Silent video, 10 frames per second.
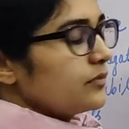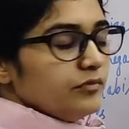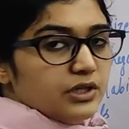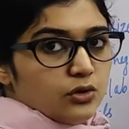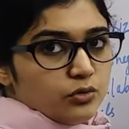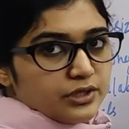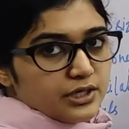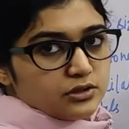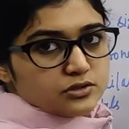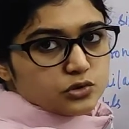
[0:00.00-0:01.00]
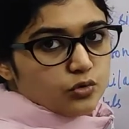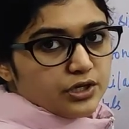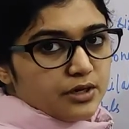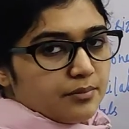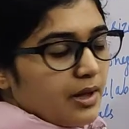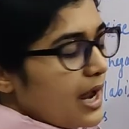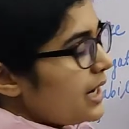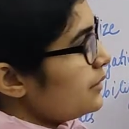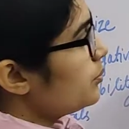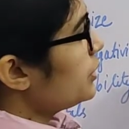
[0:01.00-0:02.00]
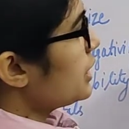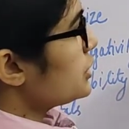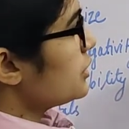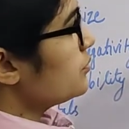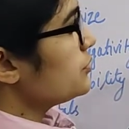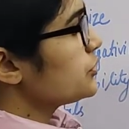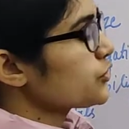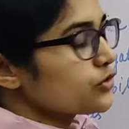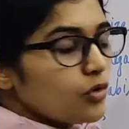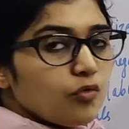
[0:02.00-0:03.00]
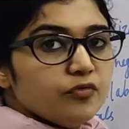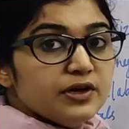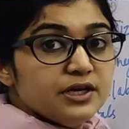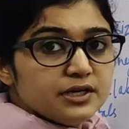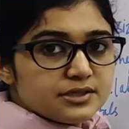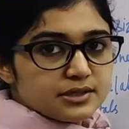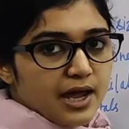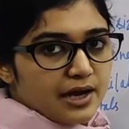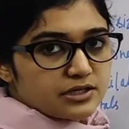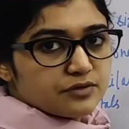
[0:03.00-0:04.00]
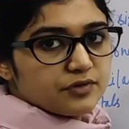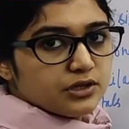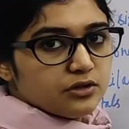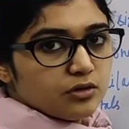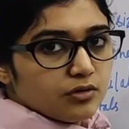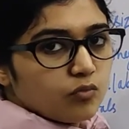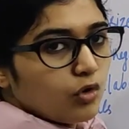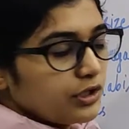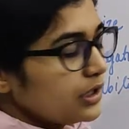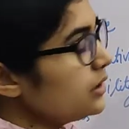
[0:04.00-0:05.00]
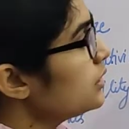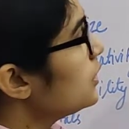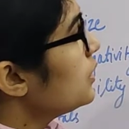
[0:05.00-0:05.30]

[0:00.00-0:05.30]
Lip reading: We know that sodium and potassium show vigorous reaction with water,